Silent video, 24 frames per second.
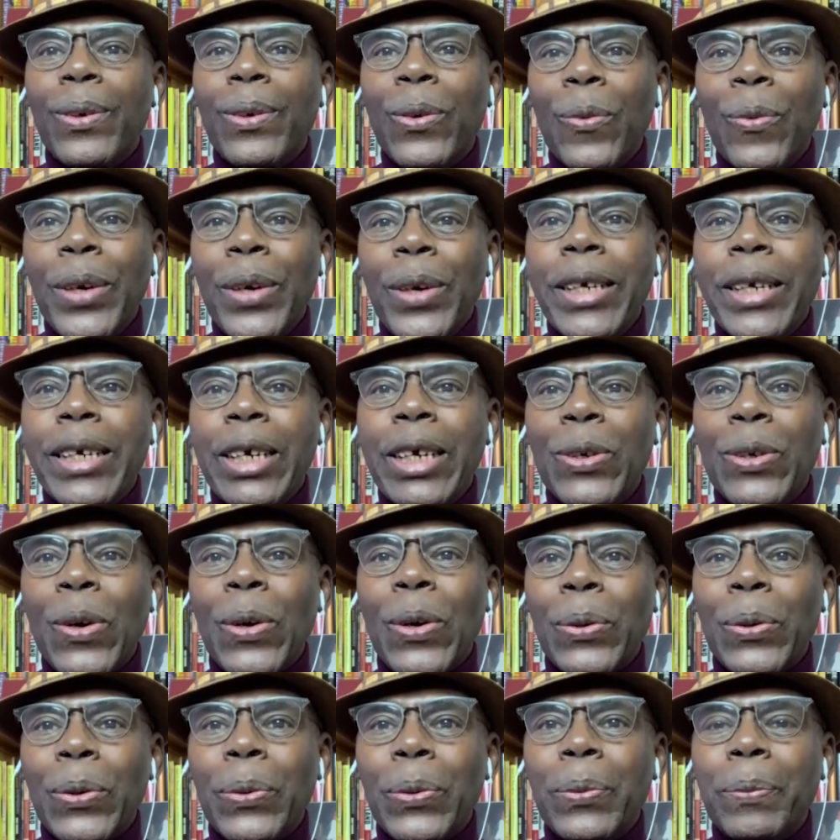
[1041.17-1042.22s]
to win it
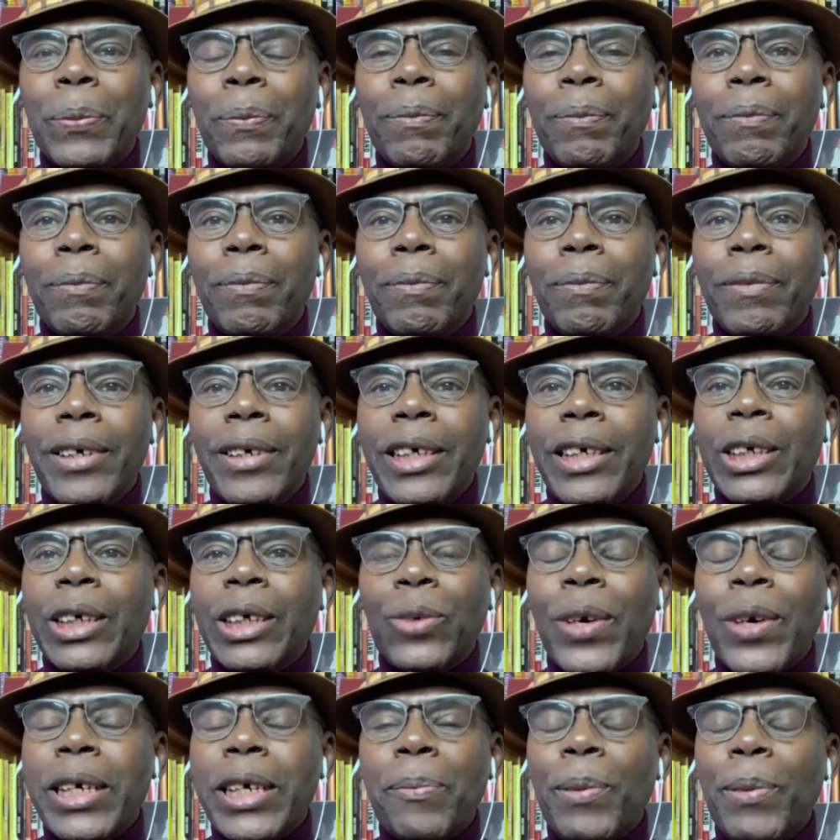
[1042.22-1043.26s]
all? It's
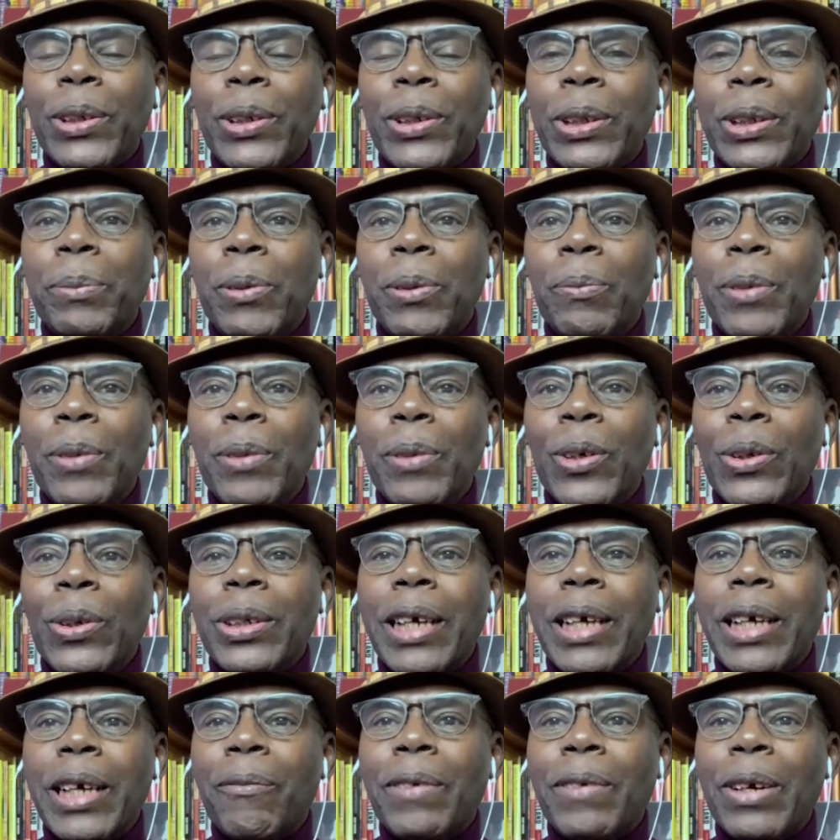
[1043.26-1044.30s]
quite possible,
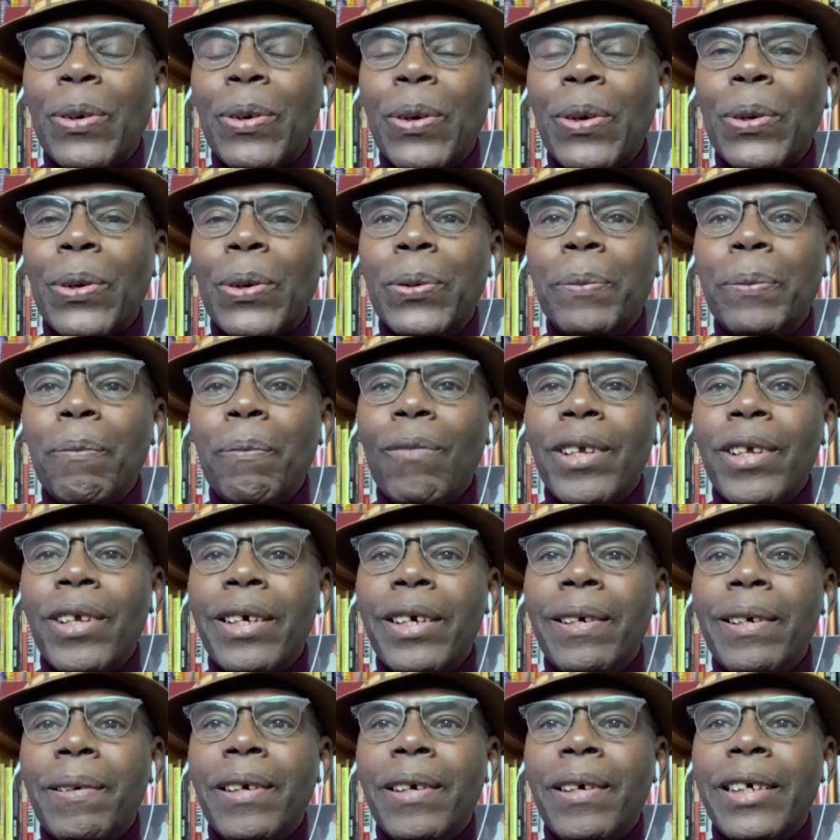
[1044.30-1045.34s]
because after all,
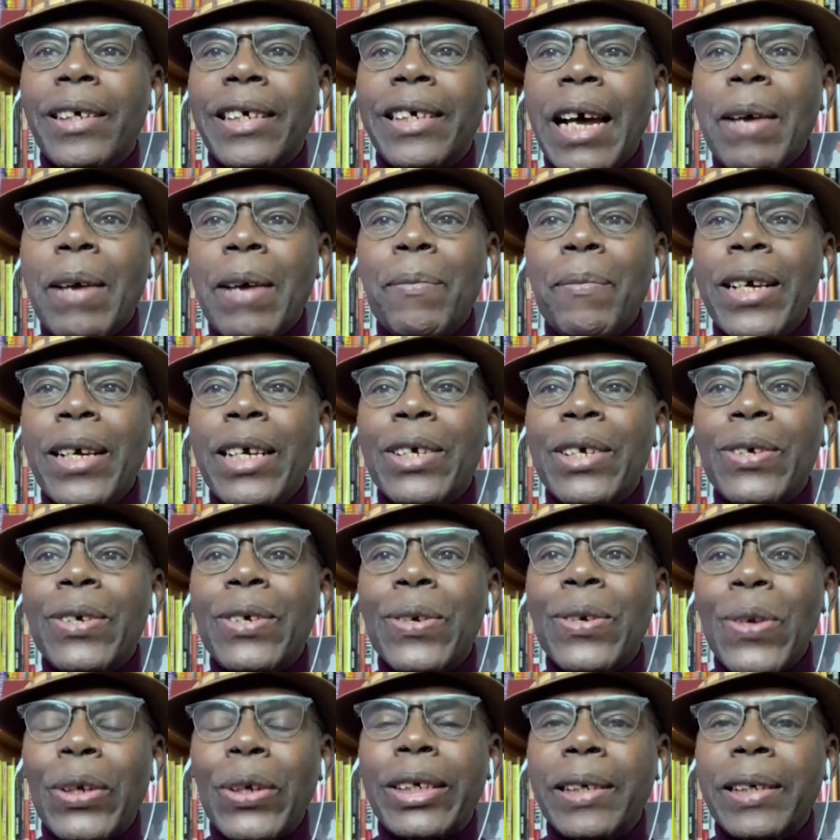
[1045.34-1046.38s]
time is
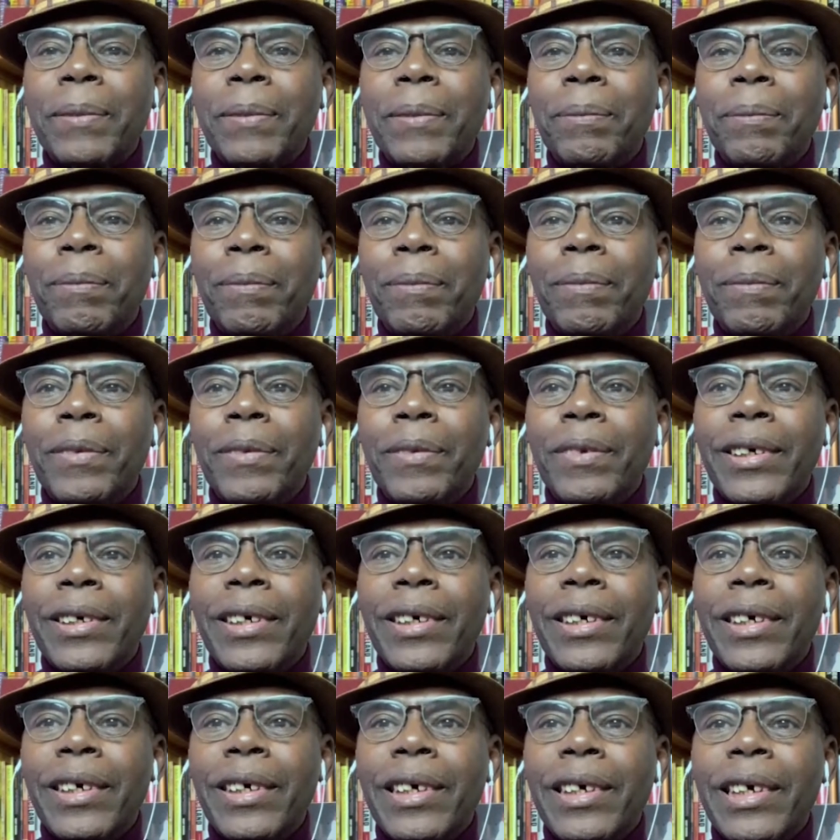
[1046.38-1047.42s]
not
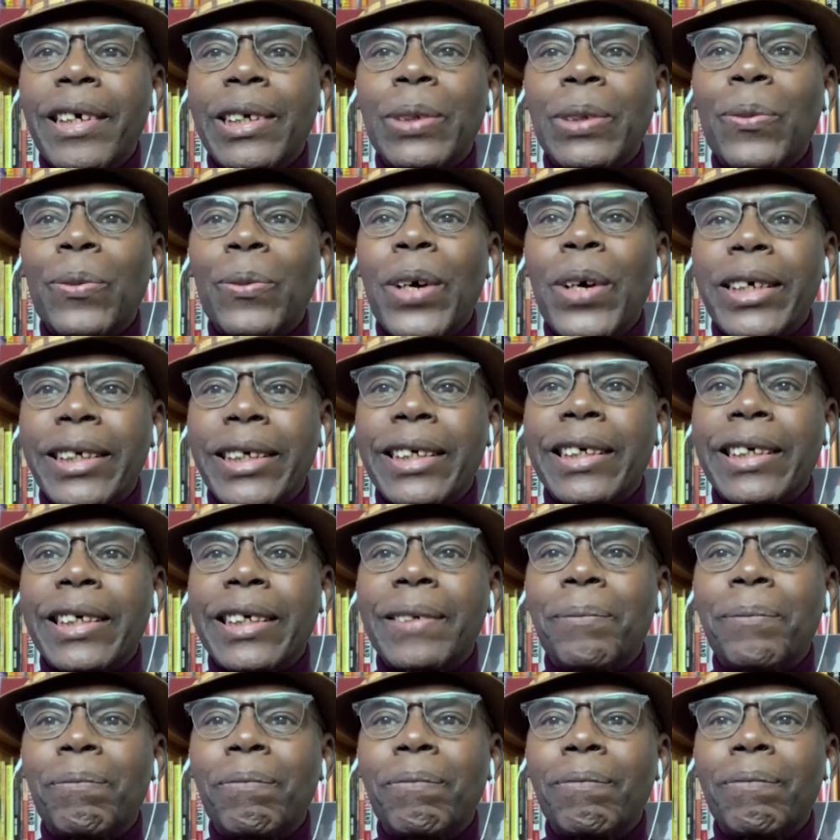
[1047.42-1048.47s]
his worst
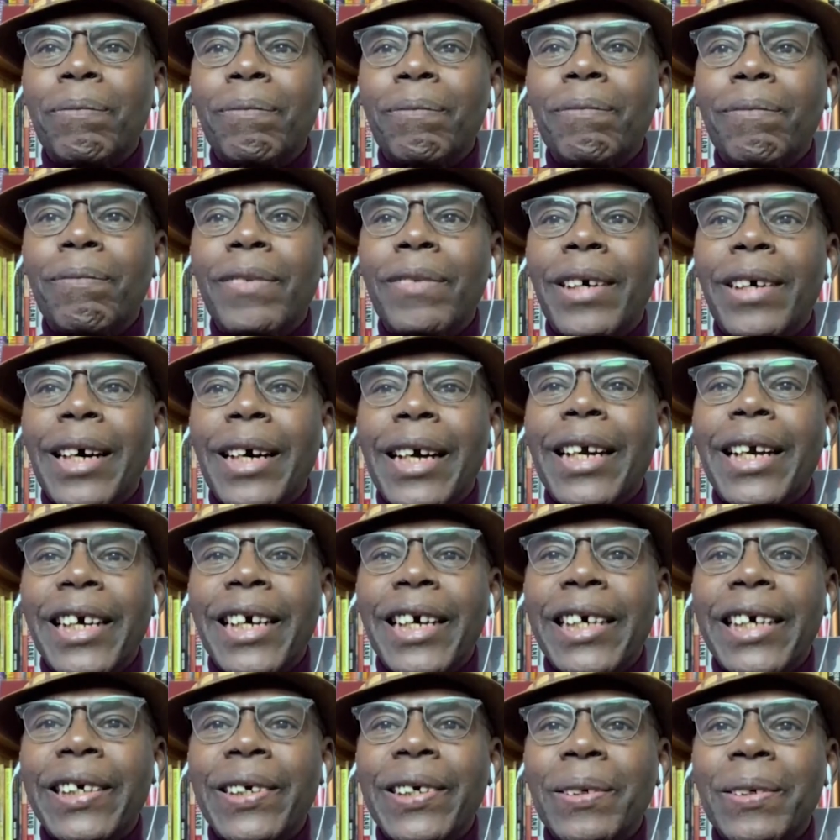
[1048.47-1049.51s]

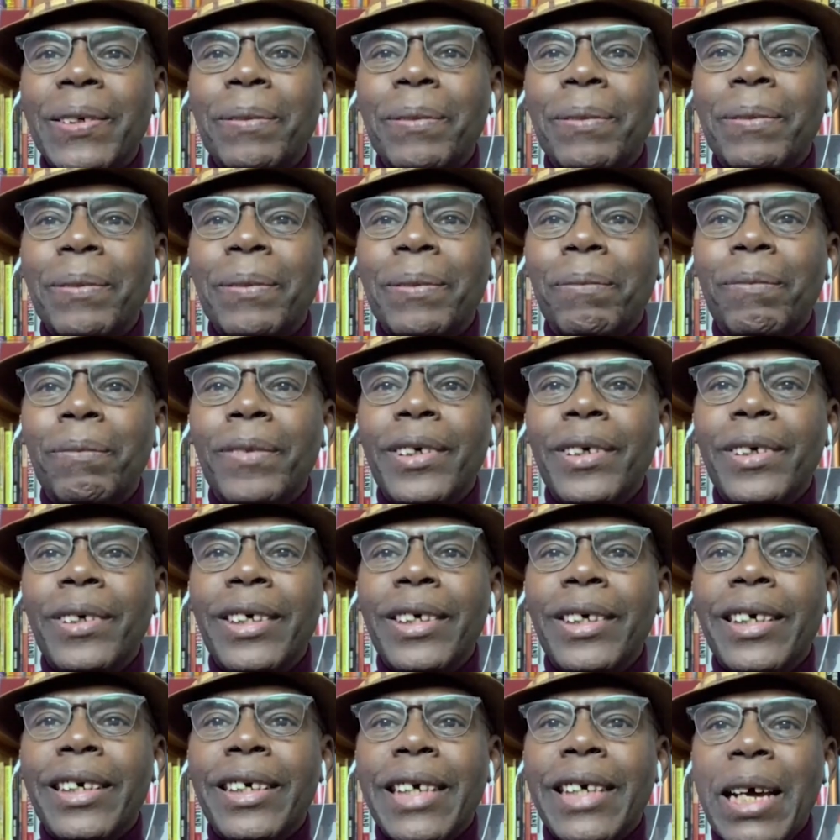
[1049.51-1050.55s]
ally.
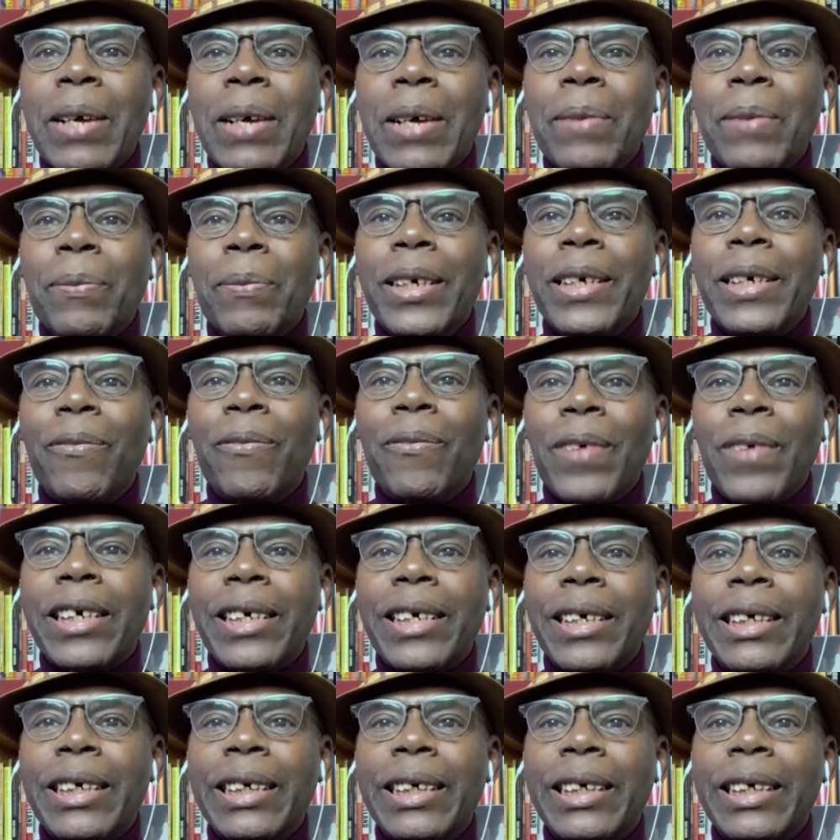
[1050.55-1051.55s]
Time, in fact, is